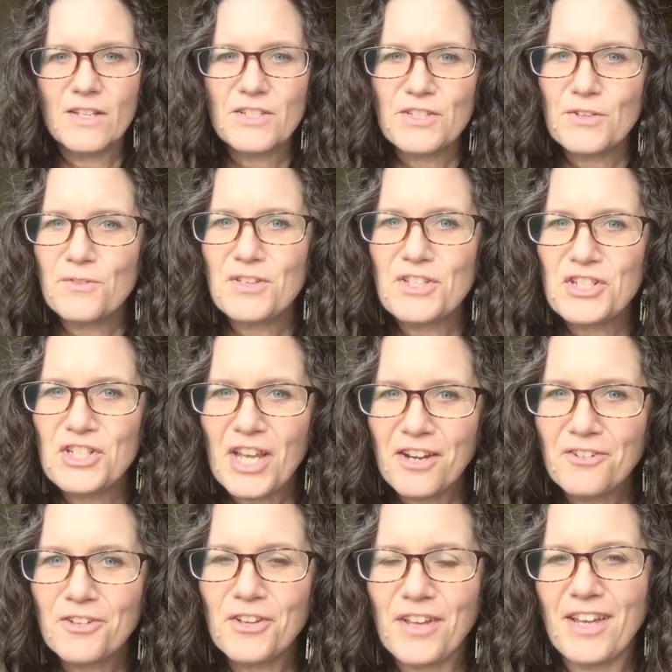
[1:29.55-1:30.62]
So the
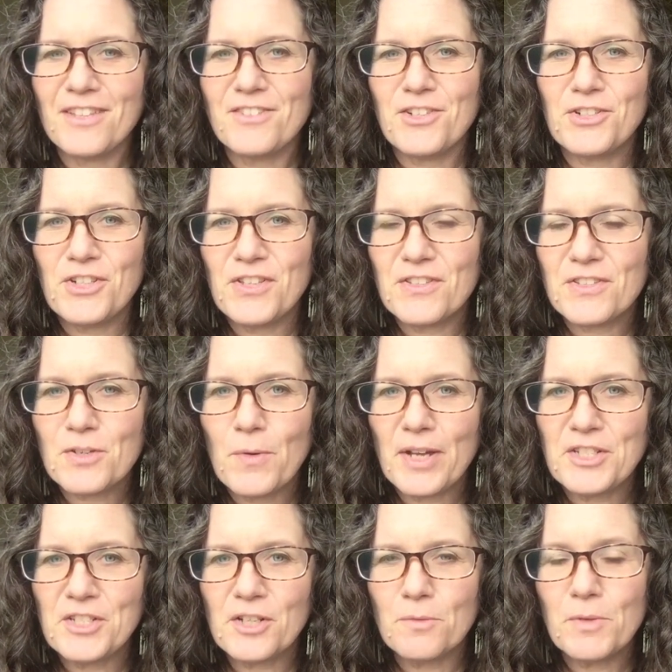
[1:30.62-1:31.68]
general answer to this
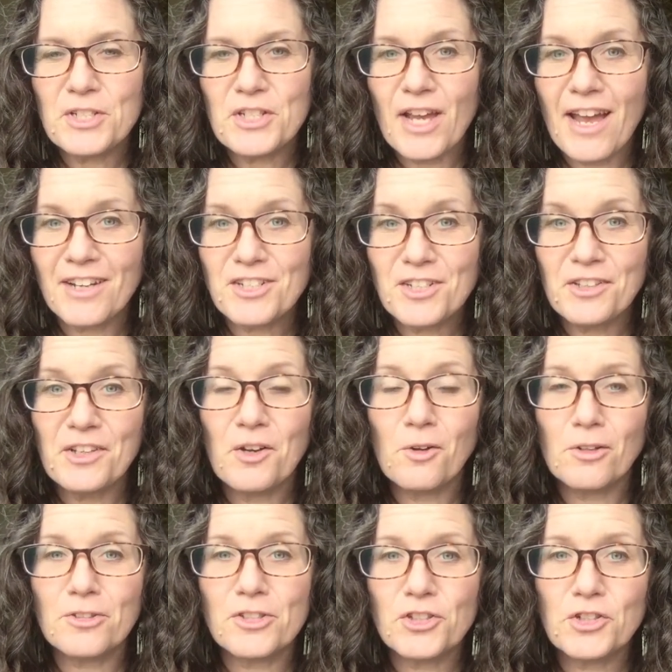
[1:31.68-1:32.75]
question, which actually
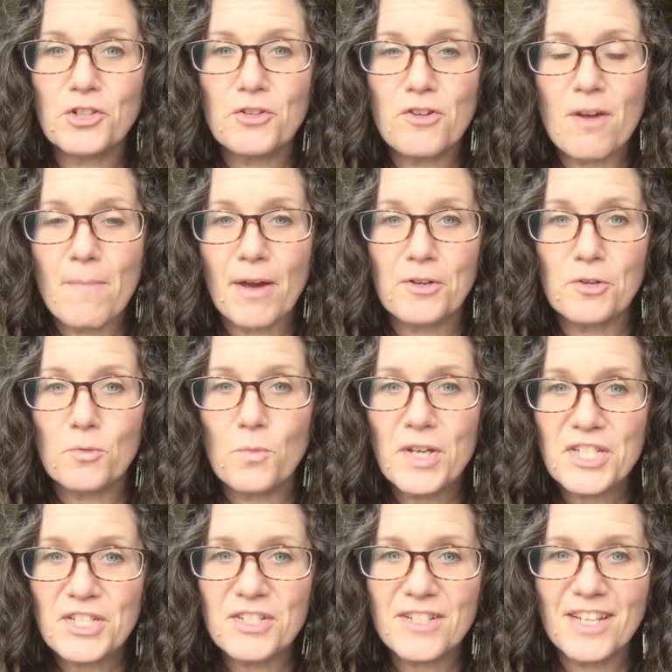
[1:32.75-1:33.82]
holds true no matter
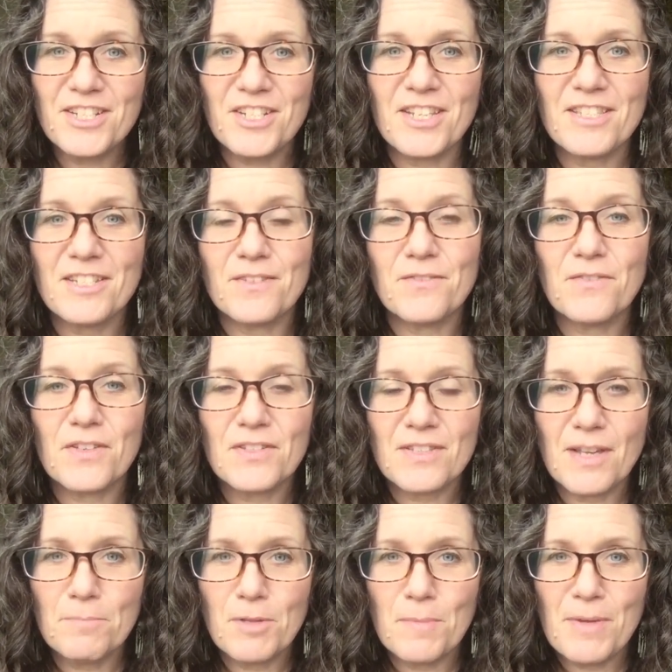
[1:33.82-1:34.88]
which digestive
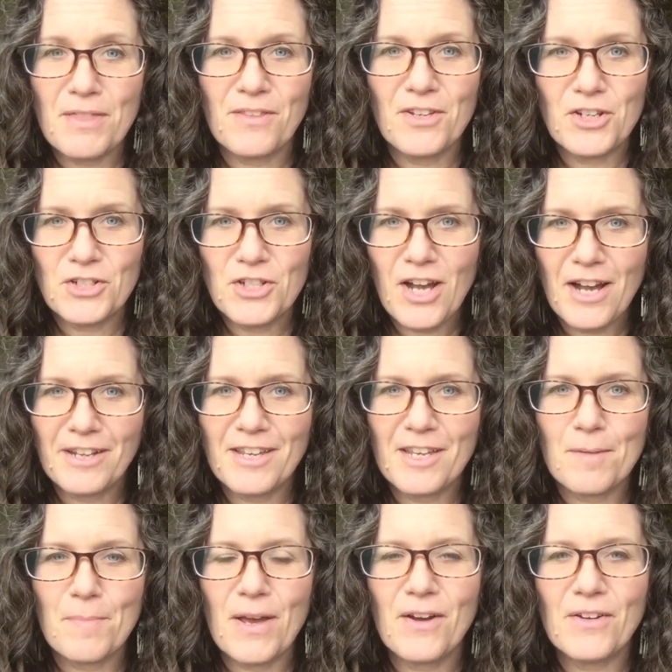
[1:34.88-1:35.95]
supplement that you're talking
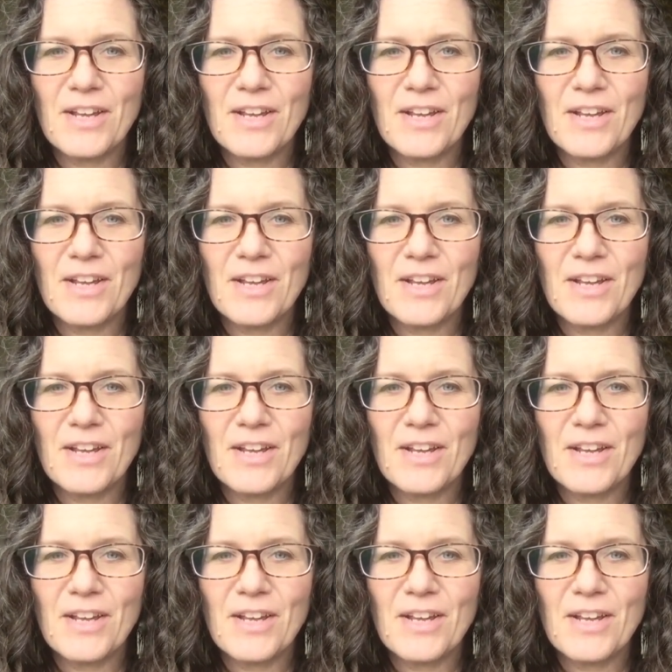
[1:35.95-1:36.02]
about,